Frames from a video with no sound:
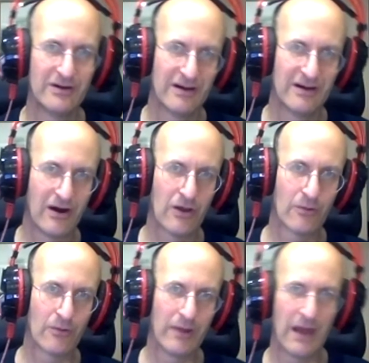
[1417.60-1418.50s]
all the
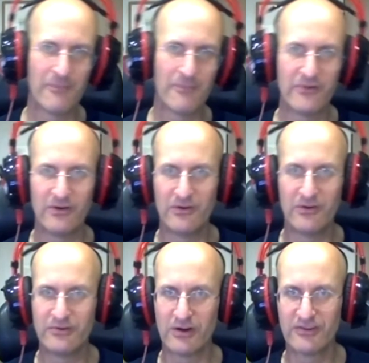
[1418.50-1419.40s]
way up to
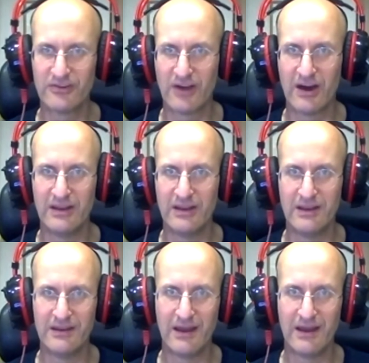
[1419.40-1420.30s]

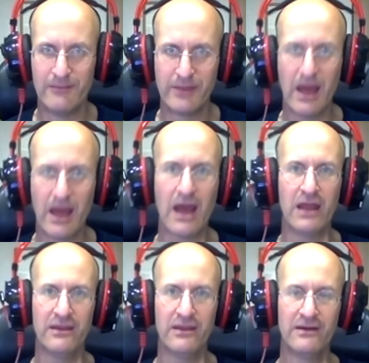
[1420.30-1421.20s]
Chosun and
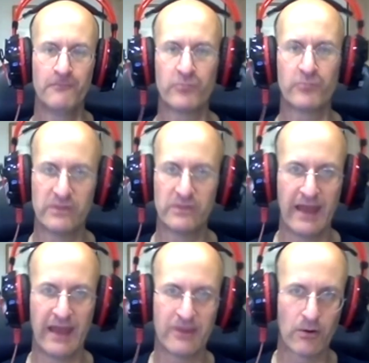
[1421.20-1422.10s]
beyond, they
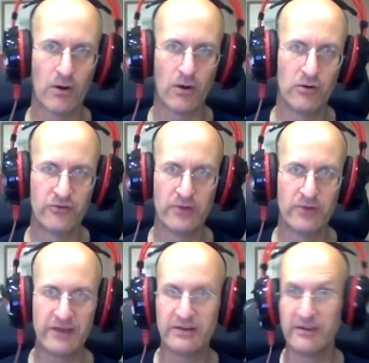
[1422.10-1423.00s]
had their own
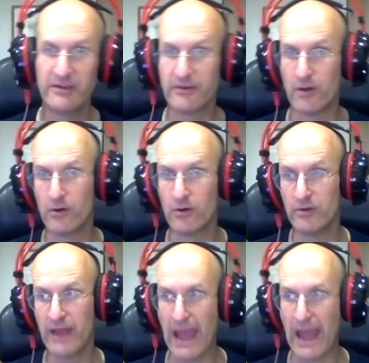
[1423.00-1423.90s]
traditions, their own
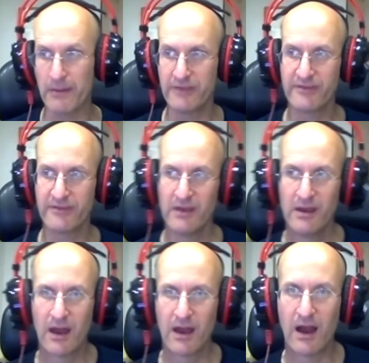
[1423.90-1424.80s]
habits,
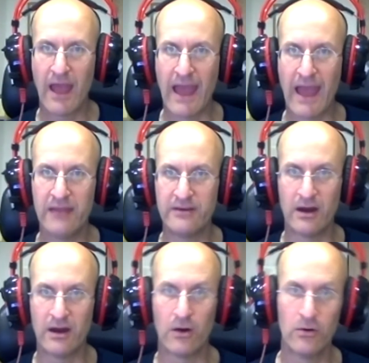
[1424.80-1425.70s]
and
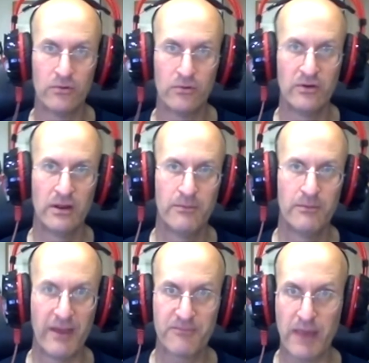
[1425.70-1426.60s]
own
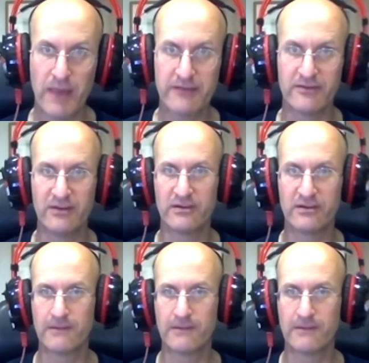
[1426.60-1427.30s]
best practices.